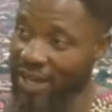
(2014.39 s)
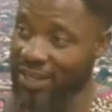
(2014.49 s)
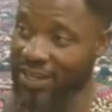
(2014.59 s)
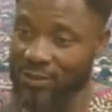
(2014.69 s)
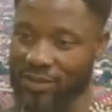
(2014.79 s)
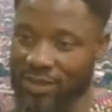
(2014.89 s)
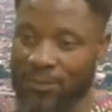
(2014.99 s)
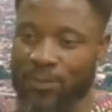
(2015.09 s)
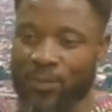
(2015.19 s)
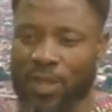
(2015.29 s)
are in
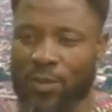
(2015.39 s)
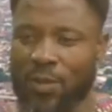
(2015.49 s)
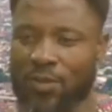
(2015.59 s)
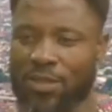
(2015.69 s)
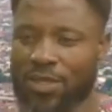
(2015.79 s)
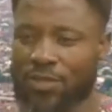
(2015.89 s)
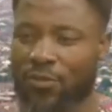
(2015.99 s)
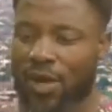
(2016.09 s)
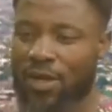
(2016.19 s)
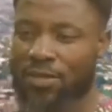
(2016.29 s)
today, when we say this
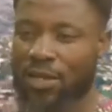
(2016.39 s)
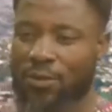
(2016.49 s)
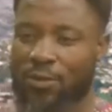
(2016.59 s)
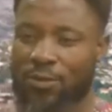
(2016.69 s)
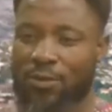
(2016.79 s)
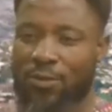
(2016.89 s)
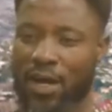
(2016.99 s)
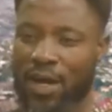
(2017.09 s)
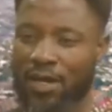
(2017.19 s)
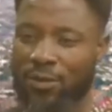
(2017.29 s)
reality, I don't know
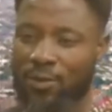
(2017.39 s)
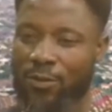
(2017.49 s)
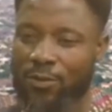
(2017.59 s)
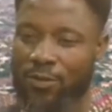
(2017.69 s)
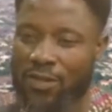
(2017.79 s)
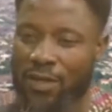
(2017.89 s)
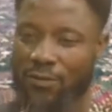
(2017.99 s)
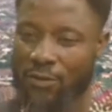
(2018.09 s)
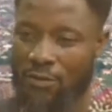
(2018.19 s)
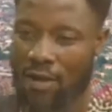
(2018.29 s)
why the doctors
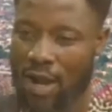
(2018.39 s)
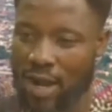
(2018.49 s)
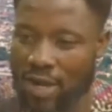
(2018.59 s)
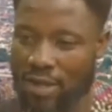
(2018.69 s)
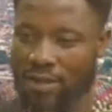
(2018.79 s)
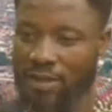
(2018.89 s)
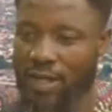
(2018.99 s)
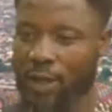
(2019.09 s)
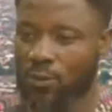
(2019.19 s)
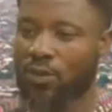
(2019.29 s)
have to cry,
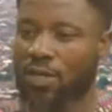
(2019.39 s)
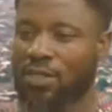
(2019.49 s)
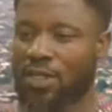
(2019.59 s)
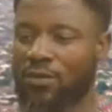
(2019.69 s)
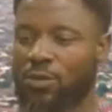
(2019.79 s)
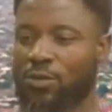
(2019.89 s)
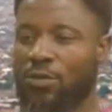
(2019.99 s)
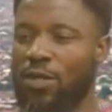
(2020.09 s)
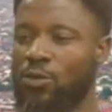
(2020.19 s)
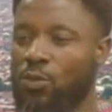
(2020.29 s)
health workers have to
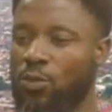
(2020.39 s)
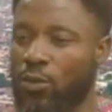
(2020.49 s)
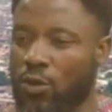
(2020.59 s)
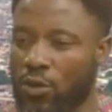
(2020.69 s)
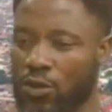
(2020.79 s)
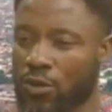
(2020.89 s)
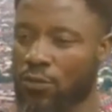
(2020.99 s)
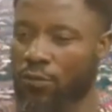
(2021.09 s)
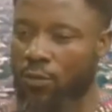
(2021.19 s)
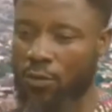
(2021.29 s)
cry so much
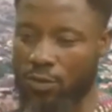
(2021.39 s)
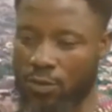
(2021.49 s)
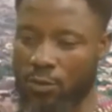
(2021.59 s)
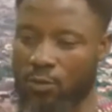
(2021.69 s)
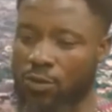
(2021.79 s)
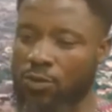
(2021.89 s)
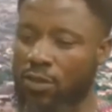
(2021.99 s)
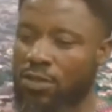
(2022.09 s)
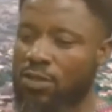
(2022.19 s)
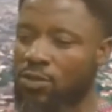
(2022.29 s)
for someone to
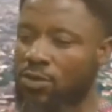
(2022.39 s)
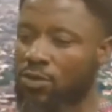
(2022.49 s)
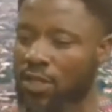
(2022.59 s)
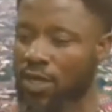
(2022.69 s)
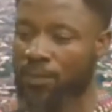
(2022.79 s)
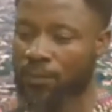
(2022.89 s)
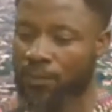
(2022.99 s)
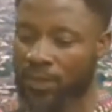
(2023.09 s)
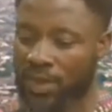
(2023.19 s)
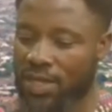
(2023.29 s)
listen to them.
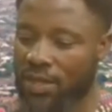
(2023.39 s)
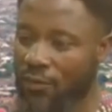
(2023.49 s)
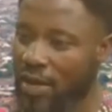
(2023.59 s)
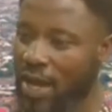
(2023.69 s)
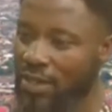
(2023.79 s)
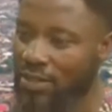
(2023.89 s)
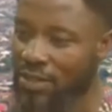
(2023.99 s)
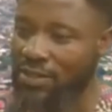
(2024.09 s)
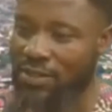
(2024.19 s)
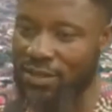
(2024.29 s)
The
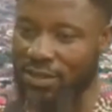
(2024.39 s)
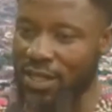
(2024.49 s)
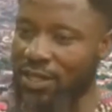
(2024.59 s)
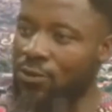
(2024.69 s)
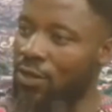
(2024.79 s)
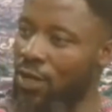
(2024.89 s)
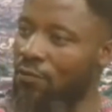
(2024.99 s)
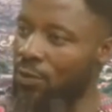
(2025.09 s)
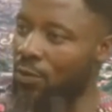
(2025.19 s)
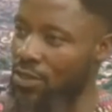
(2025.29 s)
reality is telling on
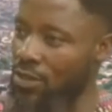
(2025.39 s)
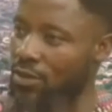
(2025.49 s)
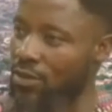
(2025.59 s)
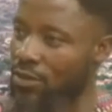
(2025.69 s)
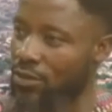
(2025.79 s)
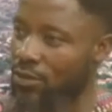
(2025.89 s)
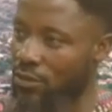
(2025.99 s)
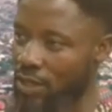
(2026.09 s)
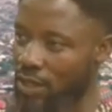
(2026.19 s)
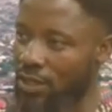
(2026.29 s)
everybody,
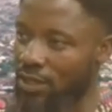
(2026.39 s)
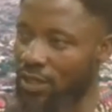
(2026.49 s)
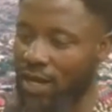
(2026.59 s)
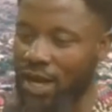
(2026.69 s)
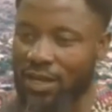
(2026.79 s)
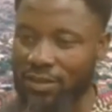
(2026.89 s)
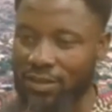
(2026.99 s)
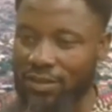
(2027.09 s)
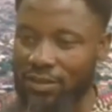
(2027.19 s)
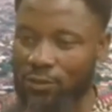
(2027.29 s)
okay?
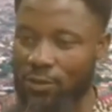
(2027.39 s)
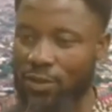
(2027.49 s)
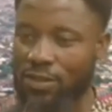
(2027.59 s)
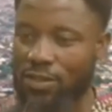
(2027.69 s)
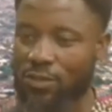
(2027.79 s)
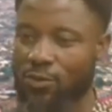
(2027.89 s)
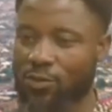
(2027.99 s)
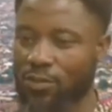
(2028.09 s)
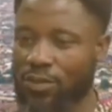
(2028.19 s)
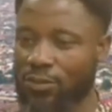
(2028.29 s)
And nobody seems
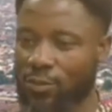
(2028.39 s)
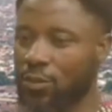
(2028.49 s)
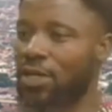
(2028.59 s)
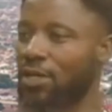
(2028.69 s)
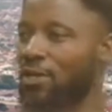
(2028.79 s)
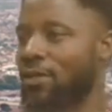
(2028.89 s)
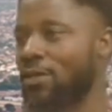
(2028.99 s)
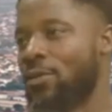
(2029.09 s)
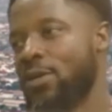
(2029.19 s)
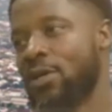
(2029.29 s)
to be doing
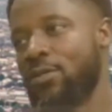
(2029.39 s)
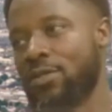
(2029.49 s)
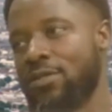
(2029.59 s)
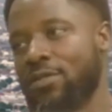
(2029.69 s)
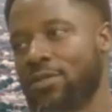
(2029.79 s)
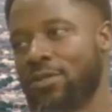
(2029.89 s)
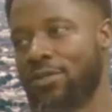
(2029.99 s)
anything about it.